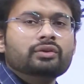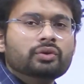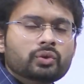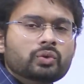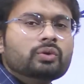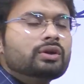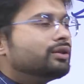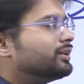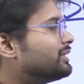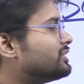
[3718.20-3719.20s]
through
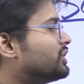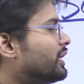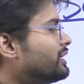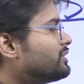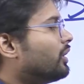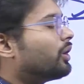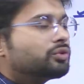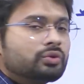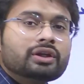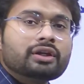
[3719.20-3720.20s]
the change or
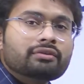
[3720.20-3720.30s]
through the